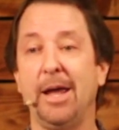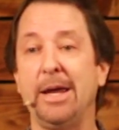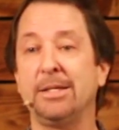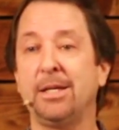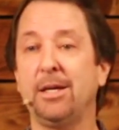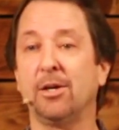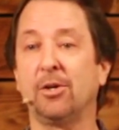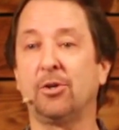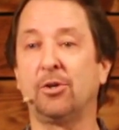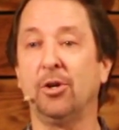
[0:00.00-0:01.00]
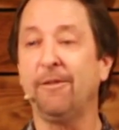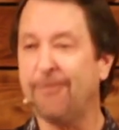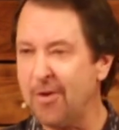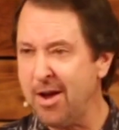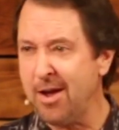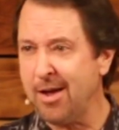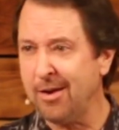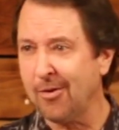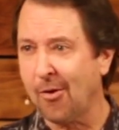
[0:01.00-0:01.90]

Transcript: Is he a good friend,